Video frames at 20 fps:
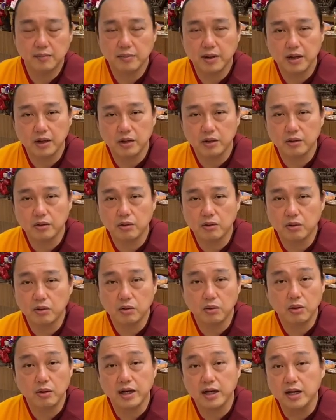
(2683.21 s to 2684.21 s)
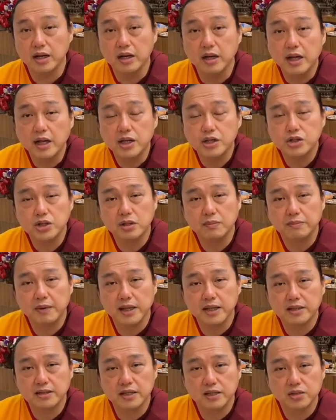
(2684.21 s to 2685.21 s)
but look at the nature
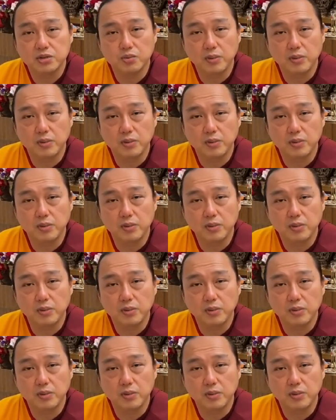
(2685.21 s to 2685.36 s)
places